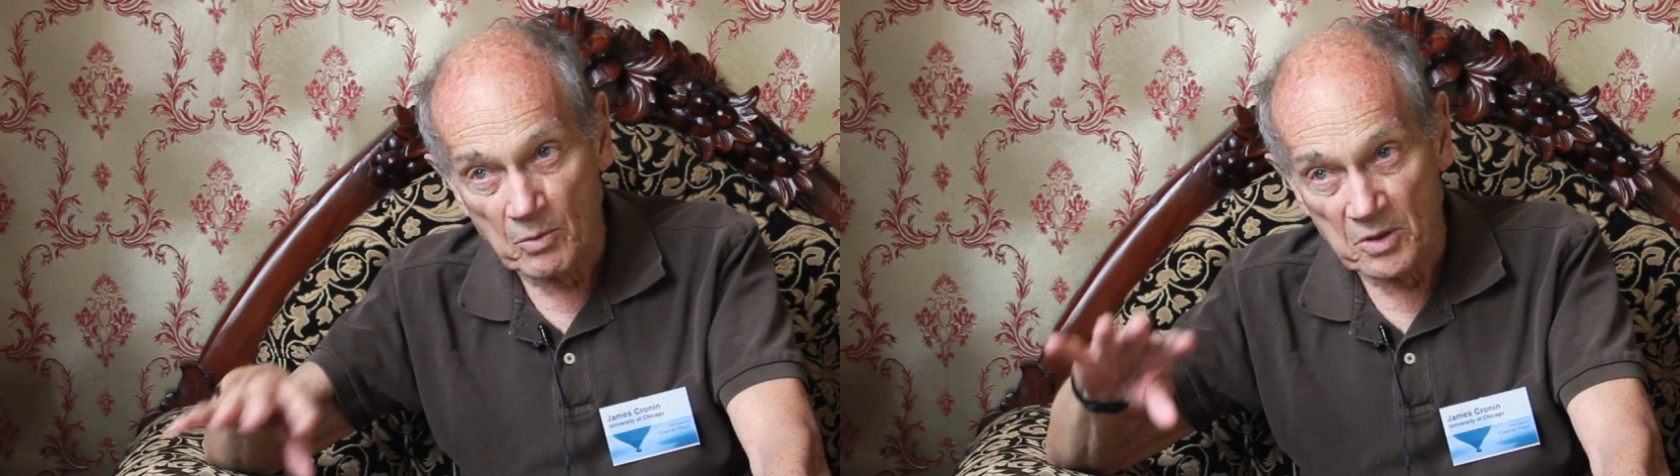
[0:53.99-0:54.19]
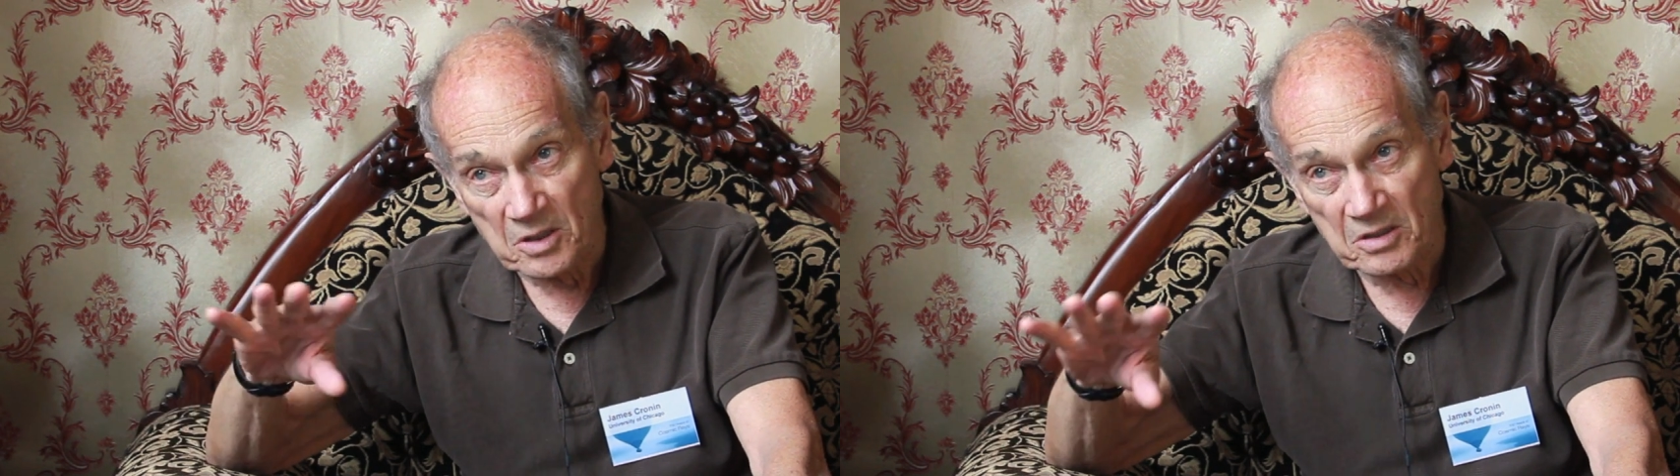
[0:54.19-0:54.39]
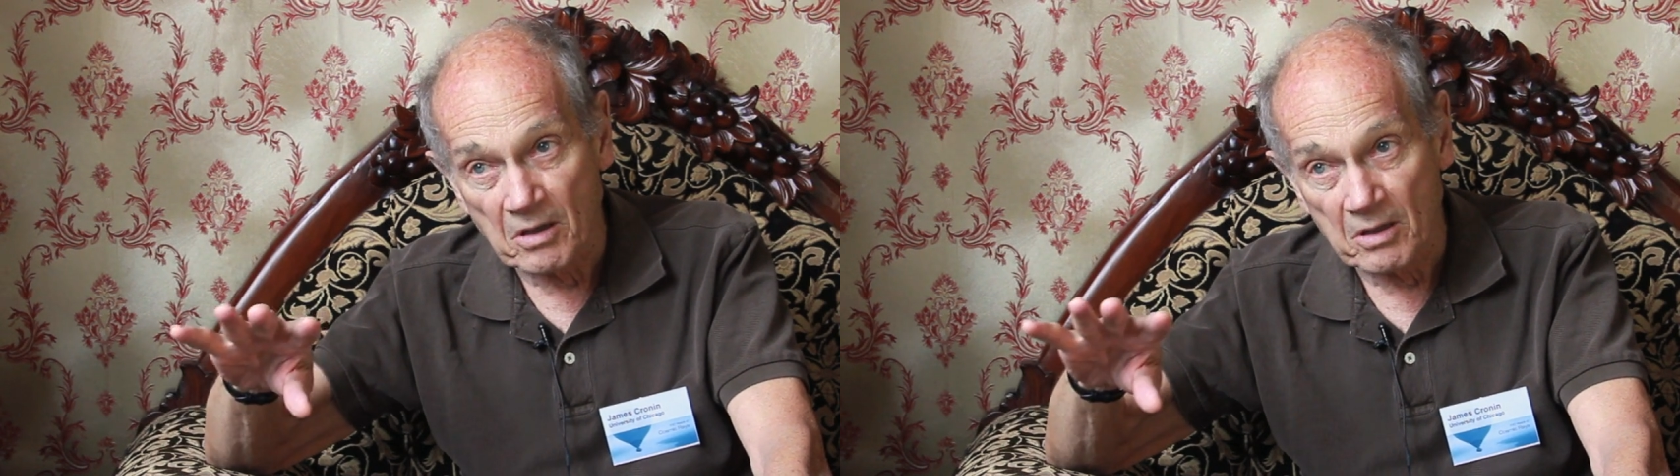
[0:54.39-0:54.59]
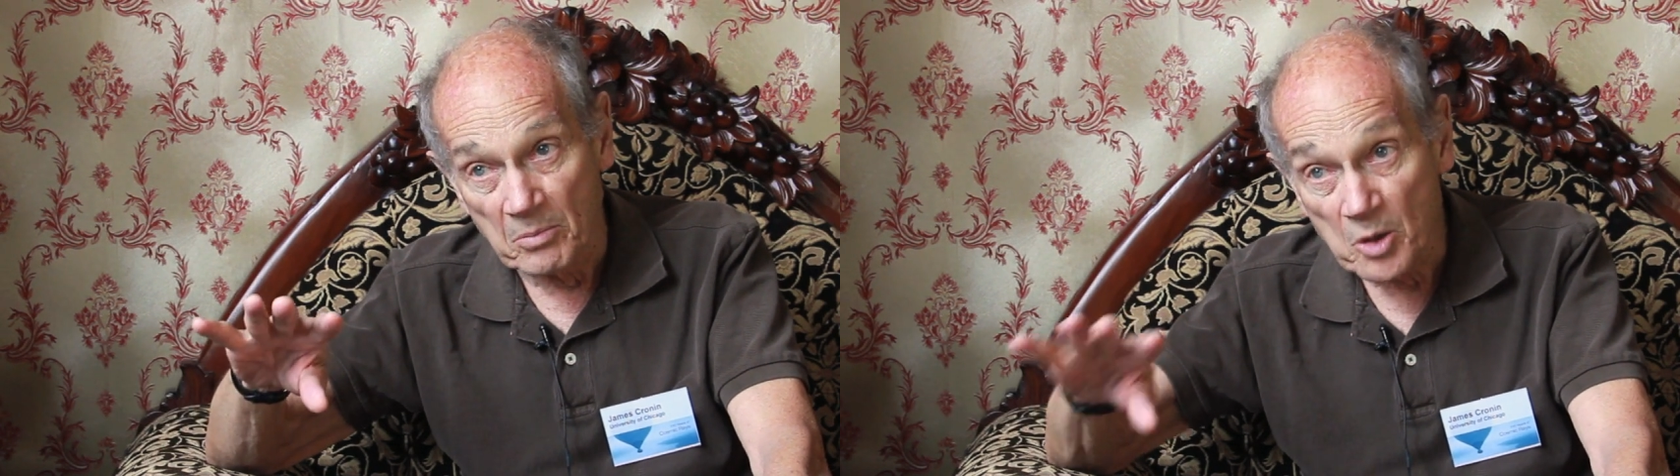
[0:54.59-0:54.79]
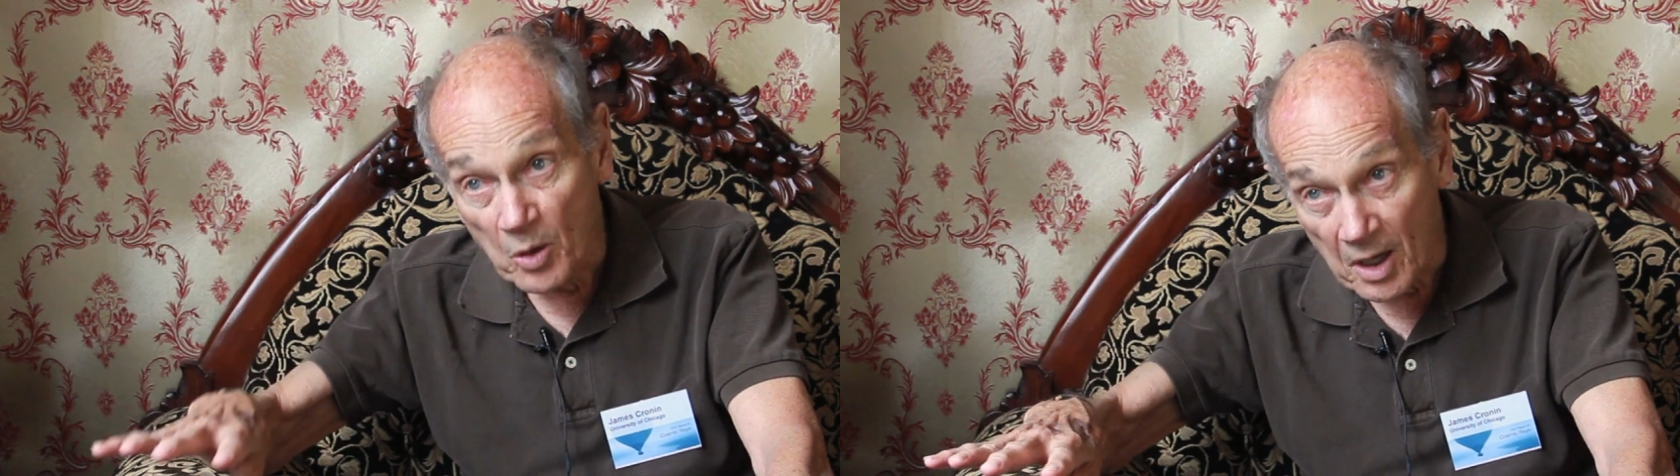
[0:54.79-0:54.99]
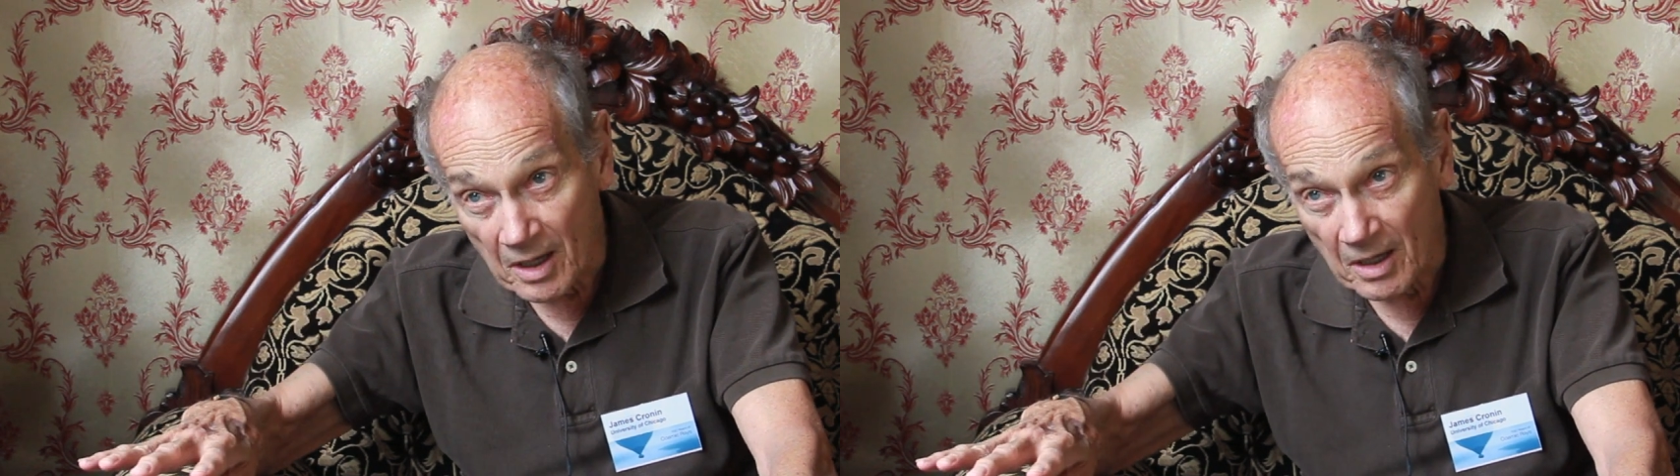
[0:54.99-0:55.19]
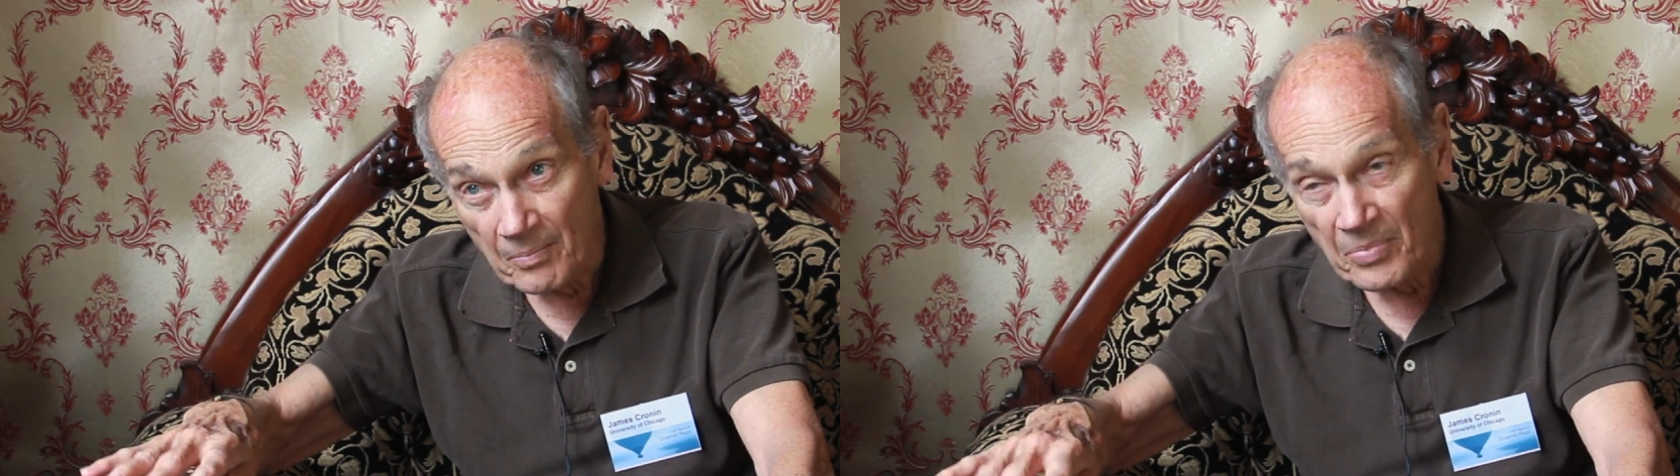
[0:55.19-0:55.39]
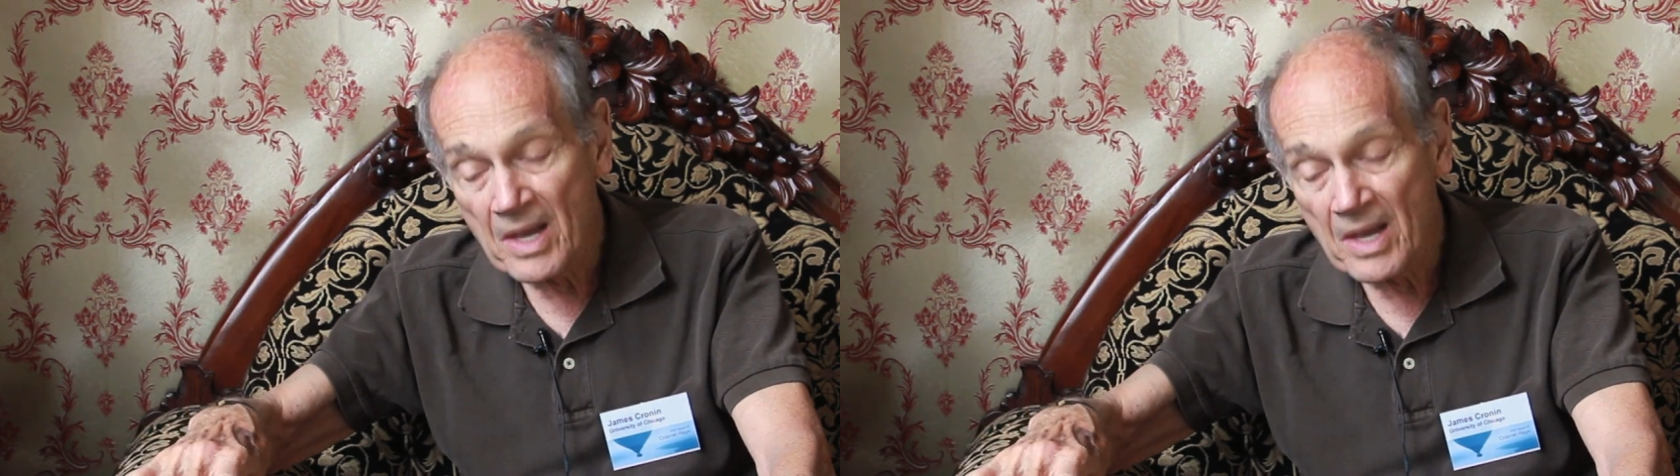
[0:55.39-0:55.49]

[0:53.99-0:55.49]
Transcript: which is called a muon,